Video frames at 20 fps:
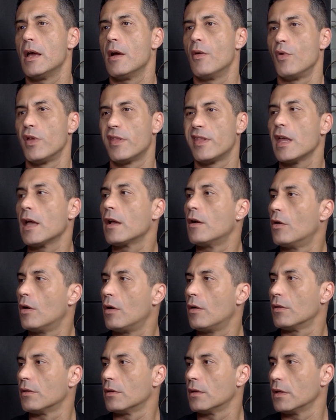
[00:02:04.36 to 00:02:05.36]
We see a
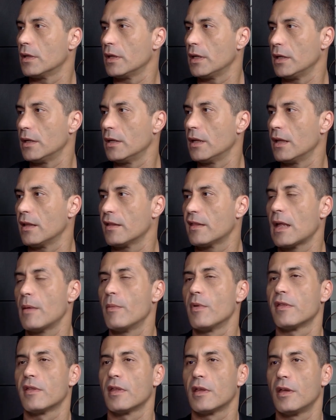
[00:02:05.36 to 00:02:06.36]
growth in
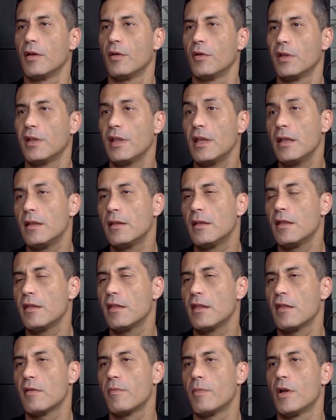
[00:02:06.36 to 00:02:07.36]
cybersecurity, and
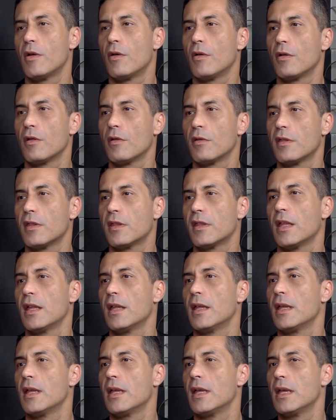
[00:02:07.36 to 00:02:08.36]
this is because
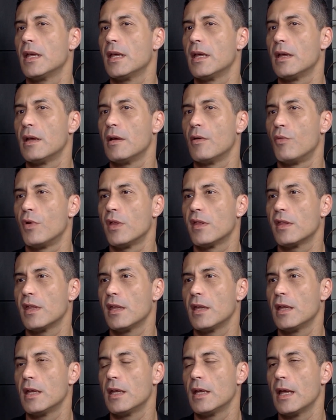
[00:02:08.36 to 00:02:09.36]
we
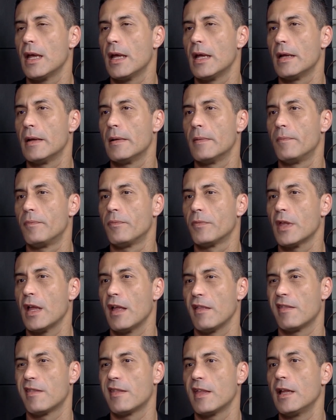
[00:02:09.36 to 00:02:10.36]
see a
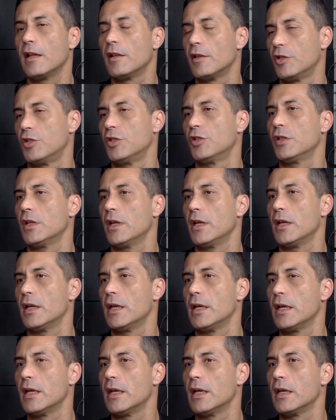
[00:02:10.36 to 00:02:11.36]
surge
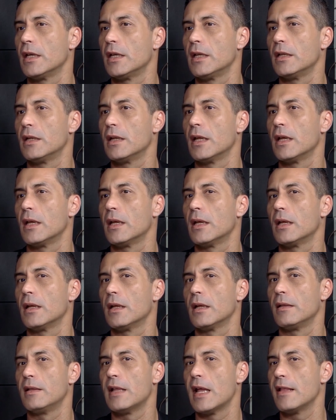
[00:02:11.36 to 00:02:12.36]
in
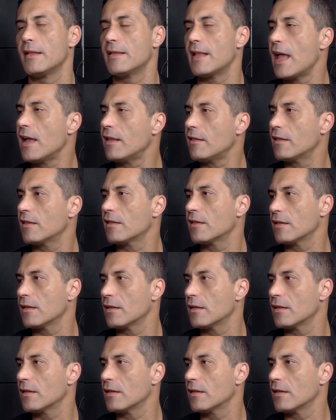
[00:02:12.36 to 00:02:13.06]
the attacks.